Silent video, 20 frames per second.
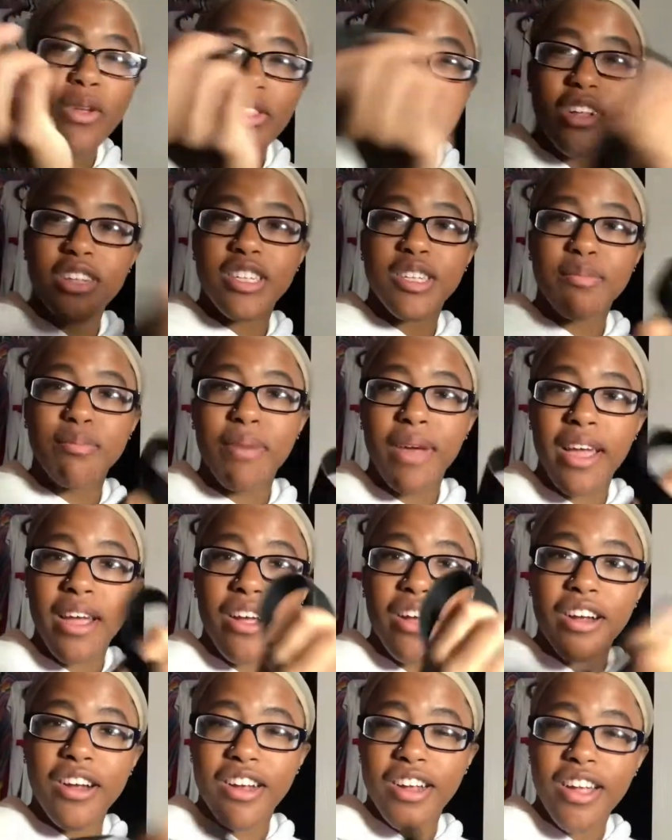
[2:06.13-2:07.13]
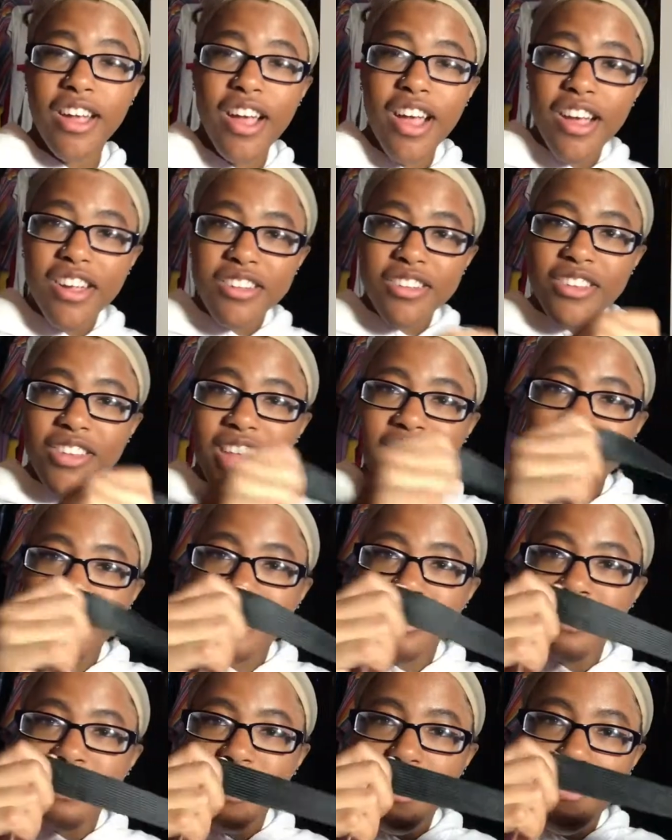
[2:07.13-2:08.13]
with a spare, so that
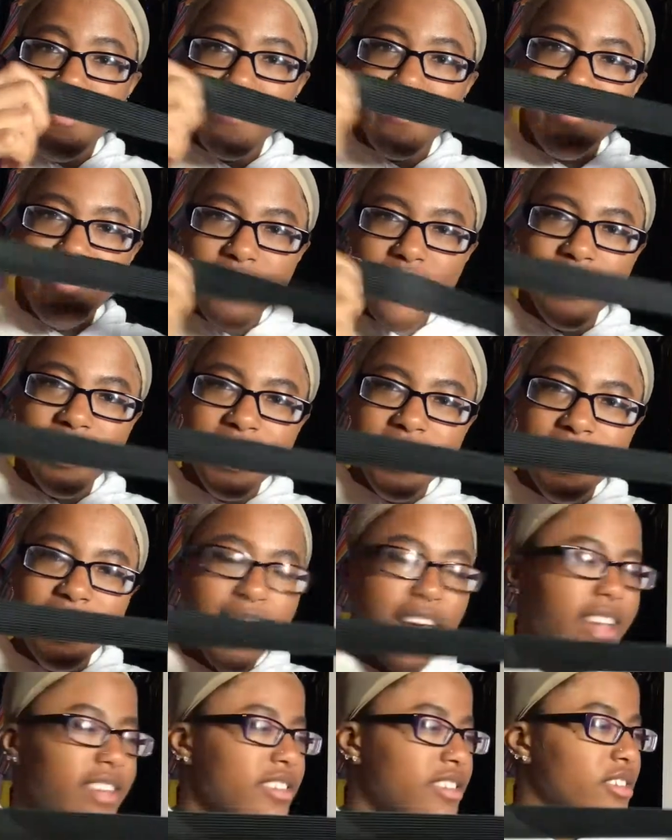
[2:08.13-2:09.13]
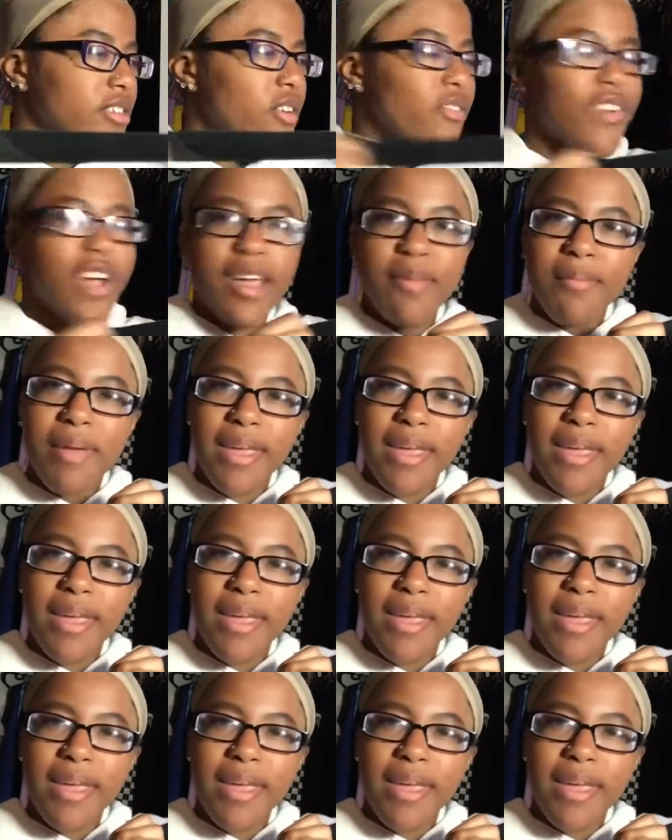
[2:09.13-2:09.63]
is really nice. So if I